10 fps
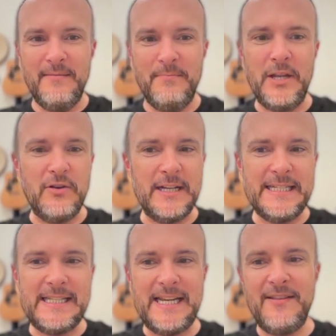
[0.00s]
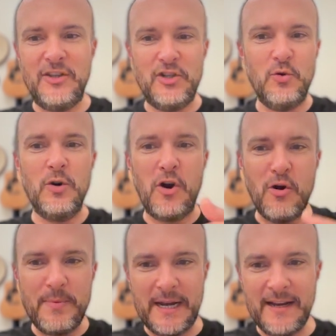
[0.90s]
But you can see the door
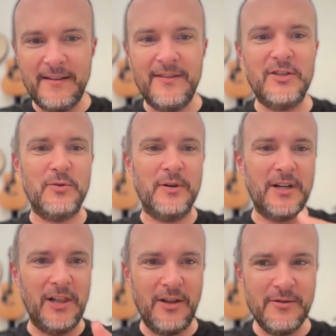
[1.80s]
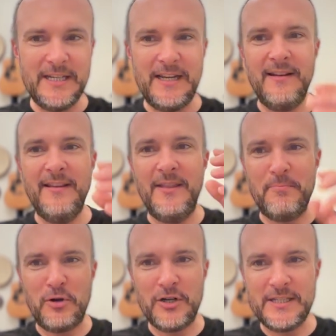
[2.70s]
opening, the door closing, the
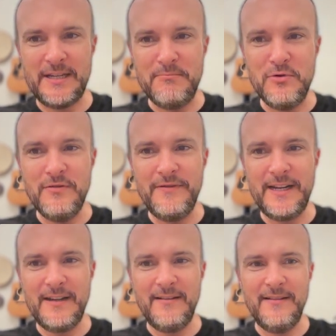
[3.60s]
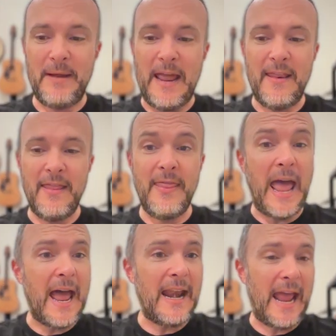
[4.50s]
person moving, and that